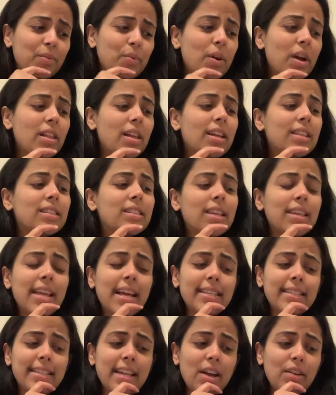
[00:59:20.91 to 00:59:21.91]
While Einstein
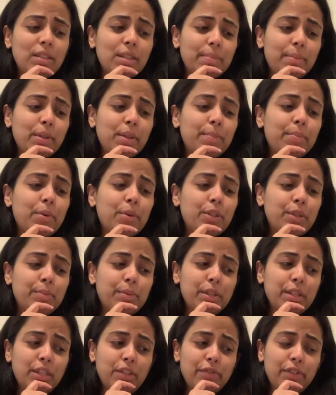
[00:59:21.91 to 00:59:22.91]
had doubts about the
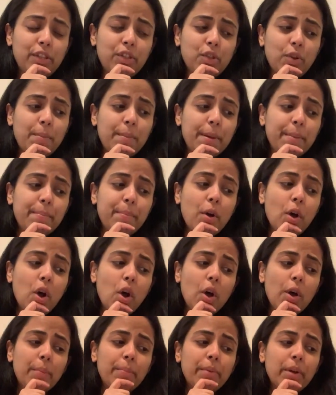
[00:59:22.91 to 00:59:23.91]
possibility of an atomic
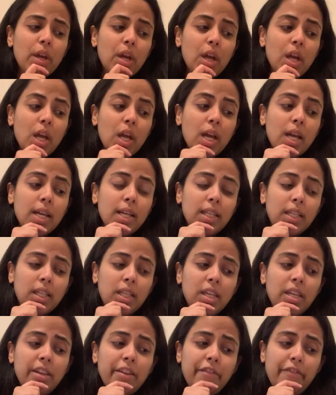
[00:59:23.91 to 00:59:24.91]
bomb,
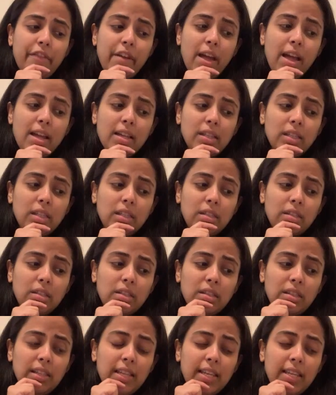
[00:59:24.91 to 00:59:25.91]
key
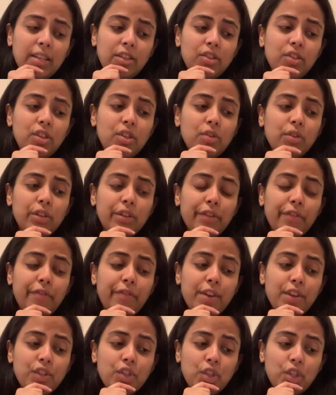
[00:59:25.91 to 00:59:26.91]
events leading to nuclear
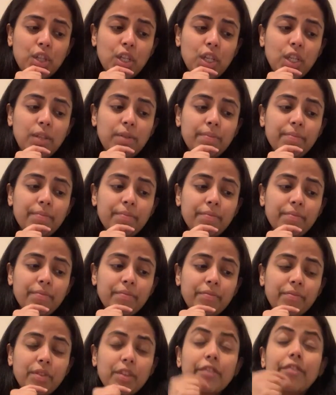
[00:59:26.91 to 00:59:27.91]
fission,
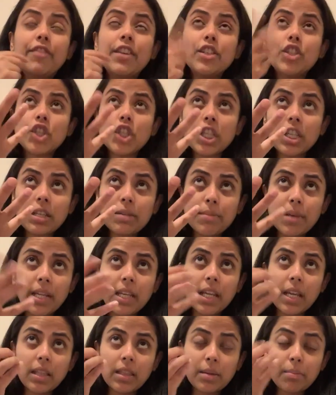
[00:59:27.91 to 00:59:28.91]
fission
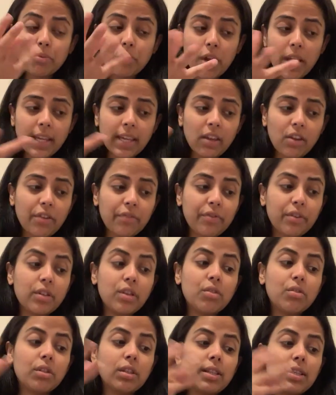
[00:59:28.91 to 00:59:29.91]
meaning the breaking of a
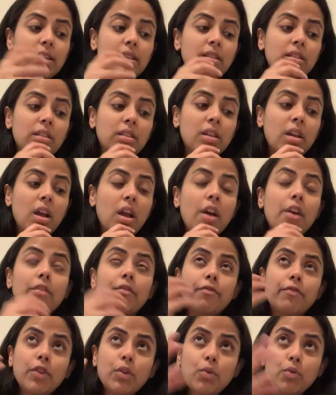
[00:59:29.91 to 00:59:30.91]
nucleus,
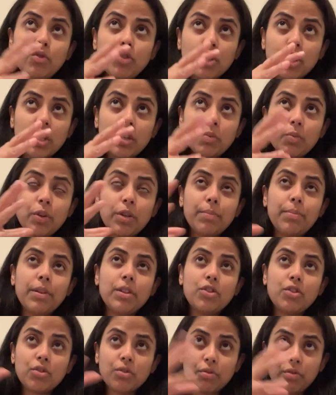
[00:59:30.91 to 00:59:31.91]
fusion would be
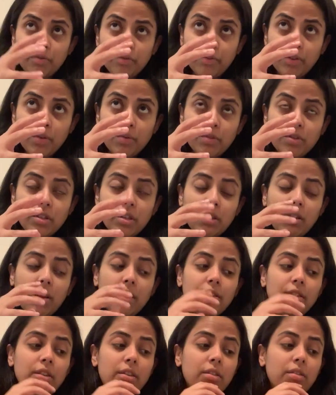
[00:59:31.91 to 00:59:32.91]
to fuse
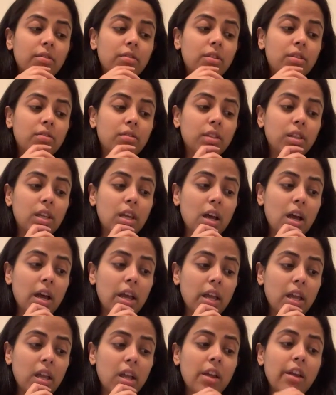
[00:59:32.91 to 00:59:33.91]
together
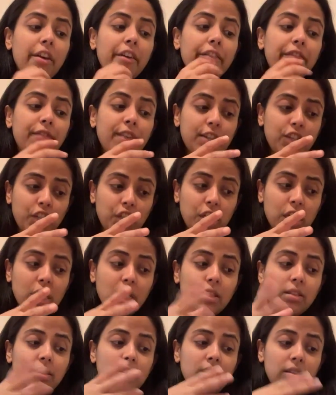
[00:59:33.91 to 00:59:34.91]
nuclei,
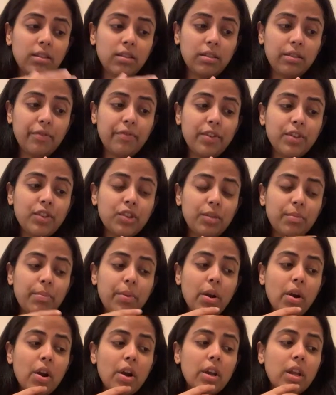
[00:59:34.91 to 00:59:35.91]
fission, this is the fission
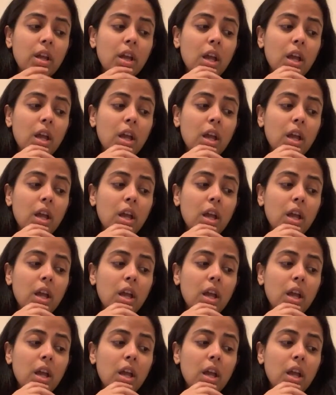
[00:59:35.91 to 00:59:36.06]
part.